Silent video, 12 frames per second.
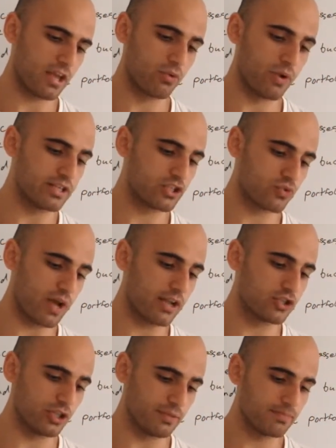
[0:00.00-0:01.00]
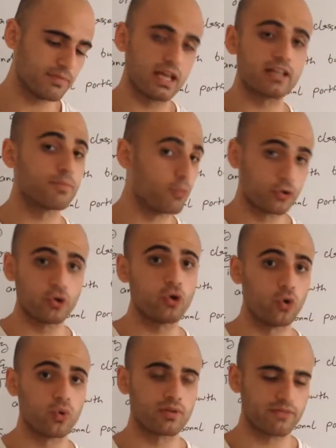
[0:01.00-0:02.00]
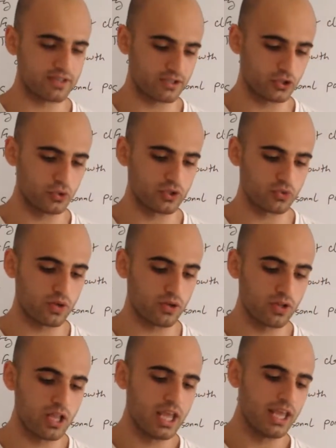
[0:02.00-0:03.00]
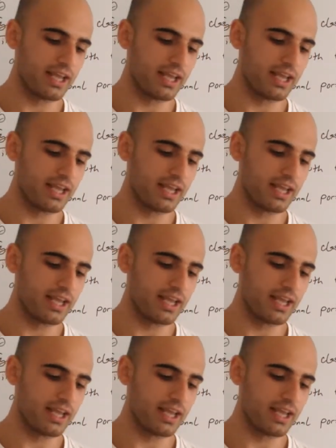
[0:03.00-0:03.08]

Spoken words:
great strategy that the 0.01 investors do as well.